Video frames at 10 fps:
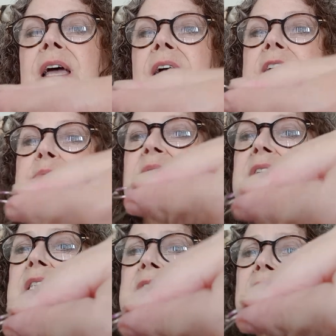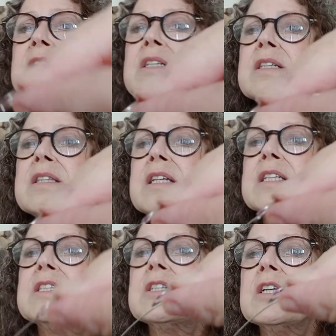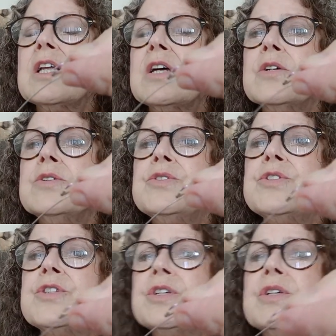and make certain that it's closed